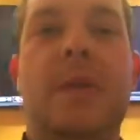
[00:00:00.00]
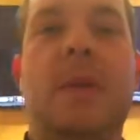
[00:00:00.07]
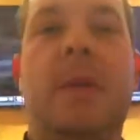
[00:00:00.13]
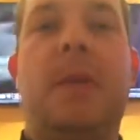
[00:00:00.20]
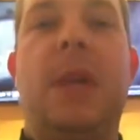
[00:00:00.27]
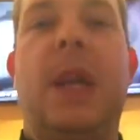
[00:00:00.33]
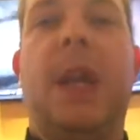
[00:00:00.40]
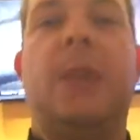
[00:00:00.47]
we
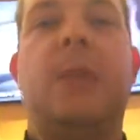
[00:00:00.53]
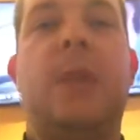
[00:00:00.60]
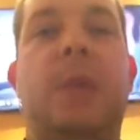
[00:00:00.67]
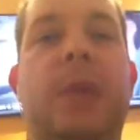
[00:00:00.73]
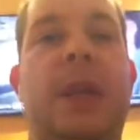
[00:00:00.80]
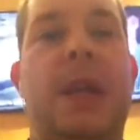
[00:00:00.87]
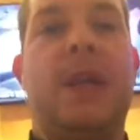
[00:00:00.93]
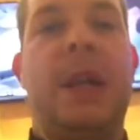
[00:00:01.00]
will catch up
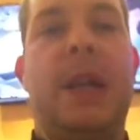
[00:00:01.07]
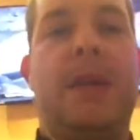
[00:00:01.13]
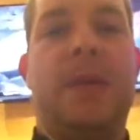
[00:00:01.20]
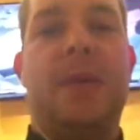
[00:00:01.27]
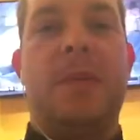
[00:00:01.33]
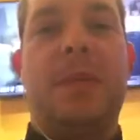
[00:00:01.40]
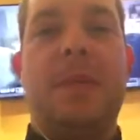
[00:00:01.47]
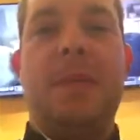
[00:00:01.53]
with y'all later.
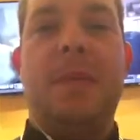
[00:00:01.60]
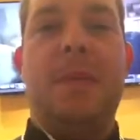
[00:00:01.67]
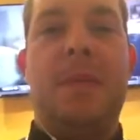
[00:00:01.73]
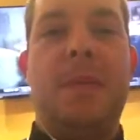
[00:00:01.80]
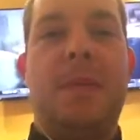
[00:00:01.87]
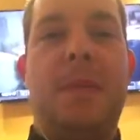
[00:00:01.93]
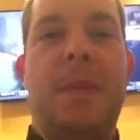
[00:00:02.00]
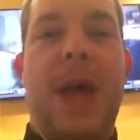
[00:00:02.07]

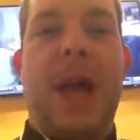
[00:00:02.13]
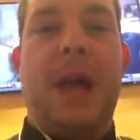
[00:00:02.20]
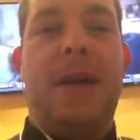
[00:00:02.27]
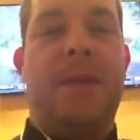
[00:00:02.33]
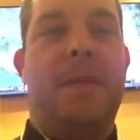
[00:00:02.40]
Bye.